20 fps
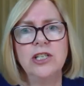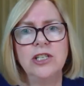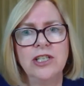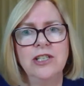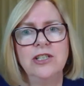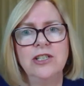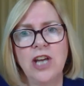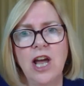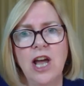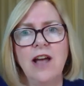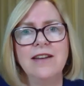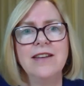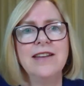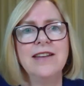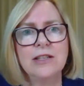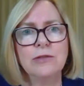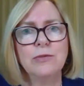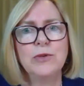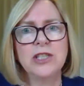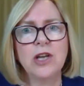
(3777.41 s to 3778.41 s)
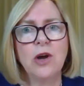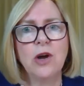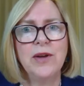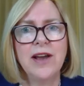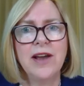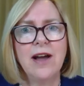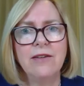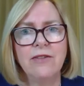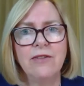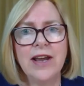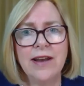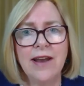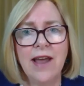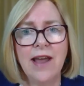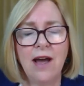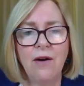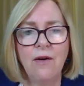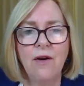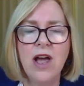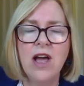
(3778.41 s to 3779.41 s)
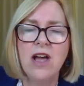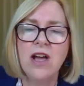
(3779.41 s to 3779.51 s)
Xinjiang? That's what's going on right now.